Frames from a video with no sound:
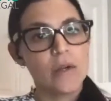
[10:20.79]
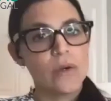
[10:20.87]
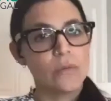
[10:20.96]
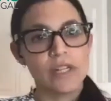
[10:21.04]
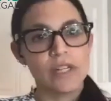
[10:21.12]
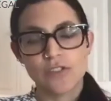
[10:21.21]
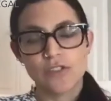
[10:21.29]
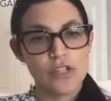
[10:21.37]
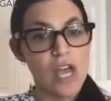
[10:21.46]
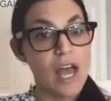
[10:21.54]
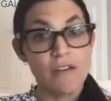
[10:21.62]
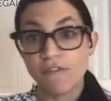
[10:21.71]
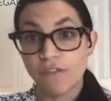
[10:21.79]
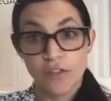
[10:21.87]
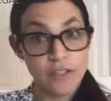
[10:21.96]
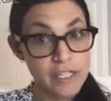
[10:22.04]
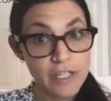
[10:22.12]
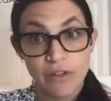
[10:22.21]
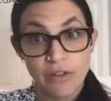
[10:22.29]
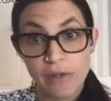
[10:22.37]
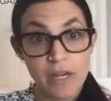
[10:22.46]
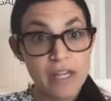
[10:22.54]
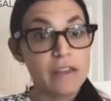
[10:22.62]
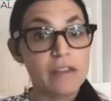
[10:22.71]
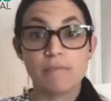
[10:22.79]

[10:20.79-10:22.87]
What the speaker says: which I fully agree with.